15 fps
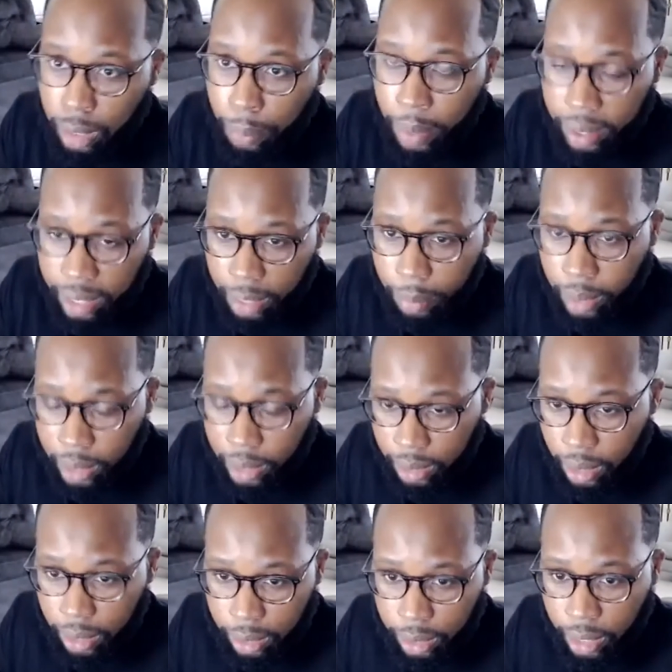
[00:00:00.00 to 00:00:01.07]
the pandemic has
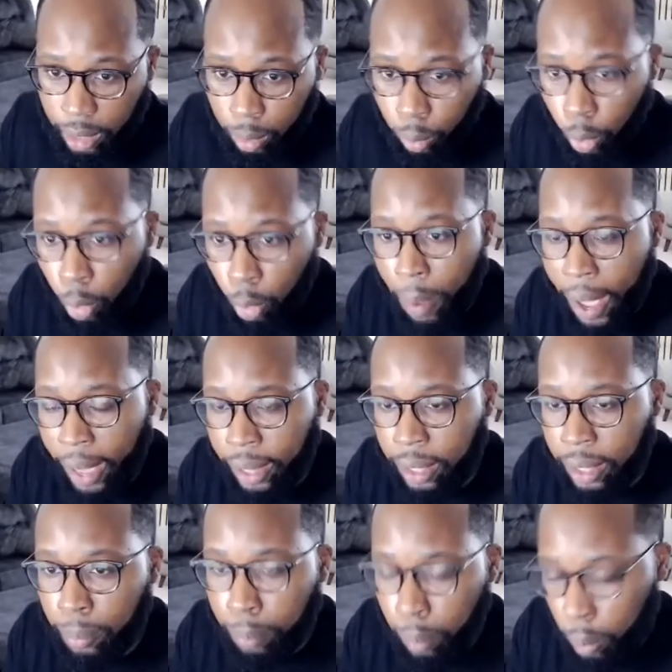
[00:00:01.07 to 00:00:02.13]
started to kind of roll back,
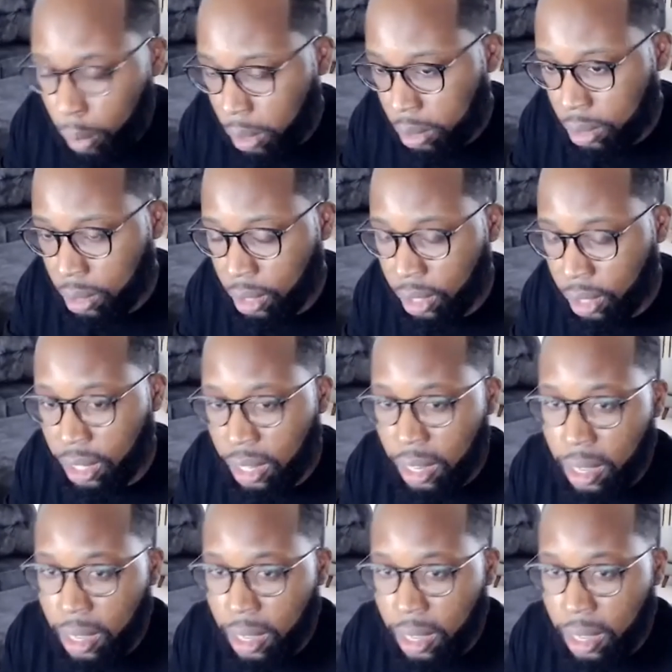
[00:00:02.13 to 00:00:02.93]
and employers are